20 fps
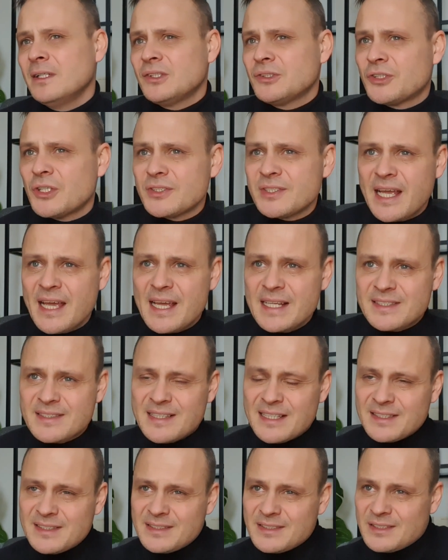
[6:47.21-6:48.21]
just adds
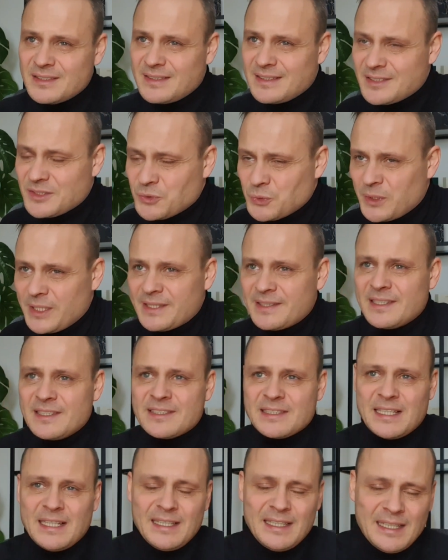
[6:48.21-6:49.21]
that
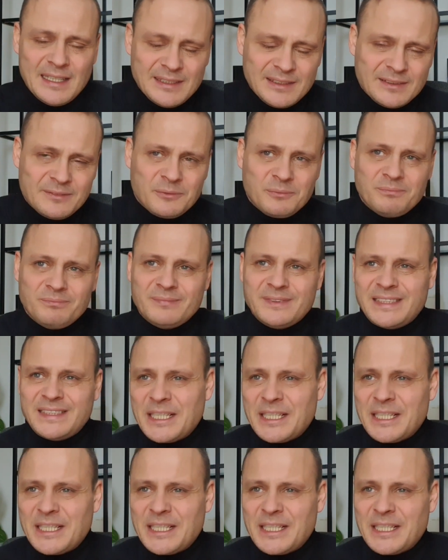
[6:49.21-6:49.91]
sweetness and